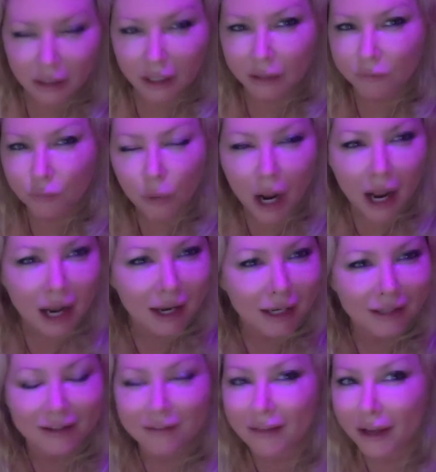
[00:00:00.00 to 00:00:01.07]
and
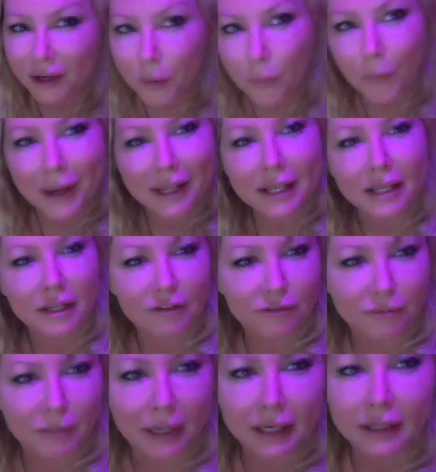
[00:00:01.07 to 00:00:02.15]
ride it like a wave,
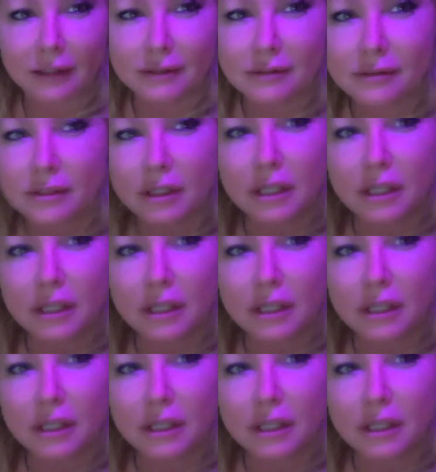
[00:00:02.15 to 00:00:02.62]
man.